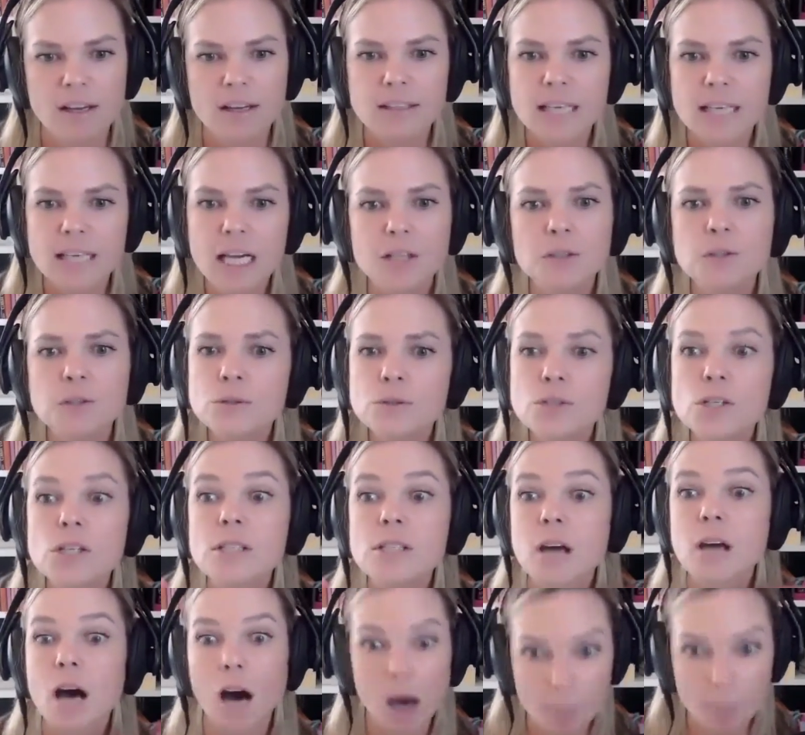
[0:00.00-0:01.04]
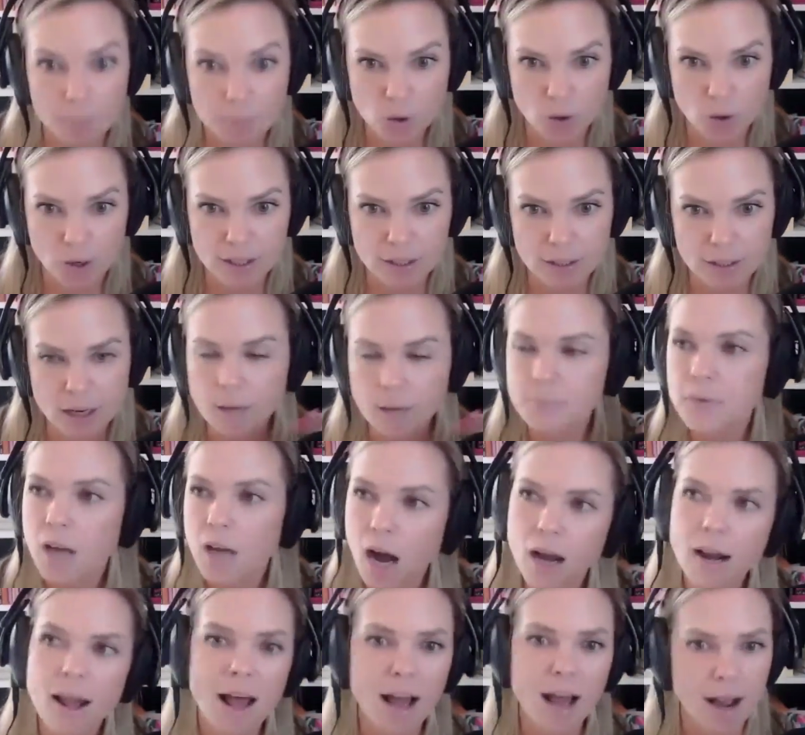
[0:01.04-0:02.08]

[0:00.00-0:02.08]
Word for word: Can you just upgrade it? I'm not